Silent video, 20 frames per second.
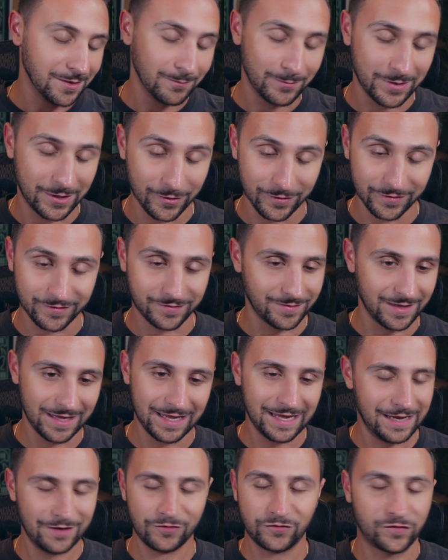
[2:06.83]
because
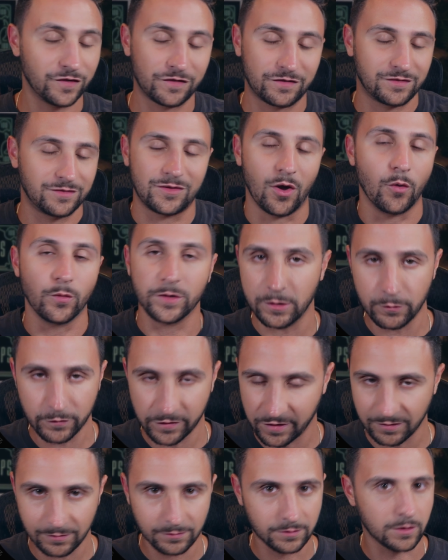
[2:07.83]
just don't use it.